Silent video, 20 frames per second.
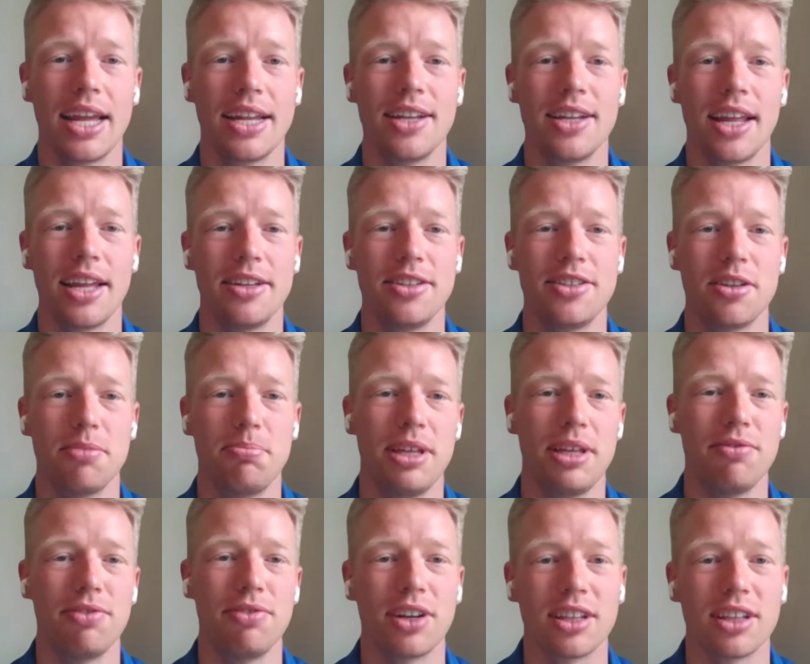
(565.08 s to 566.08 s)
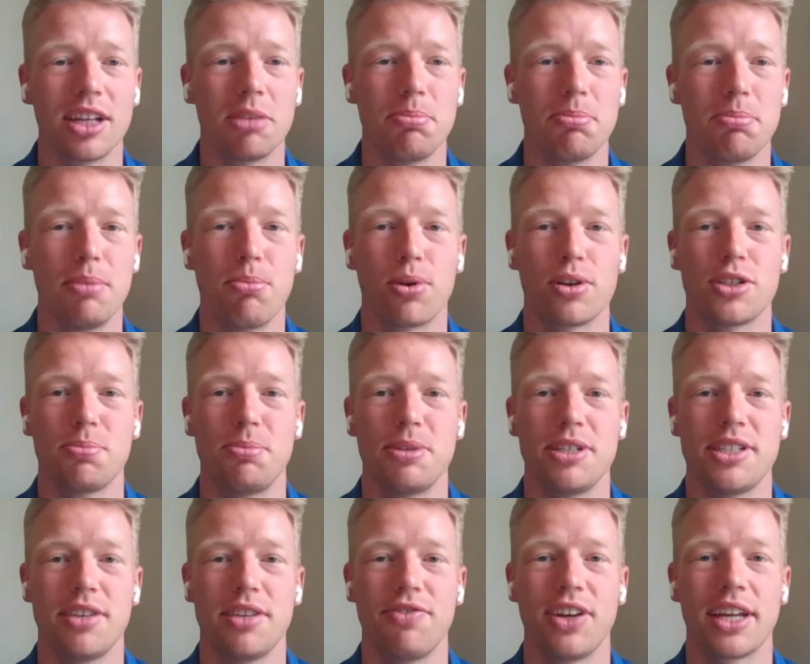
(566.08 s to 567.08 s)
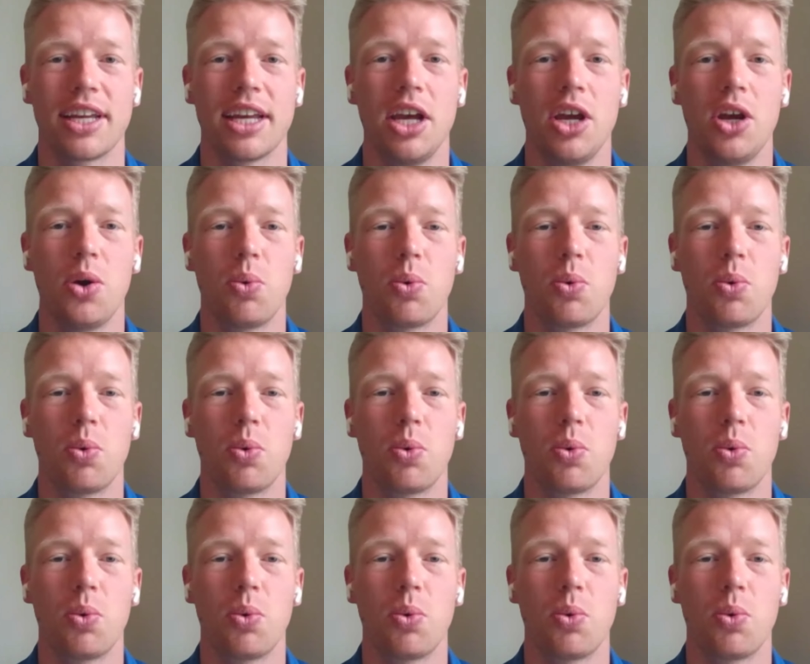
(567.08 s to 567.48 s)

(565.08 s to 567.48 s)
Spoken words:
And to be even a little bit more specific,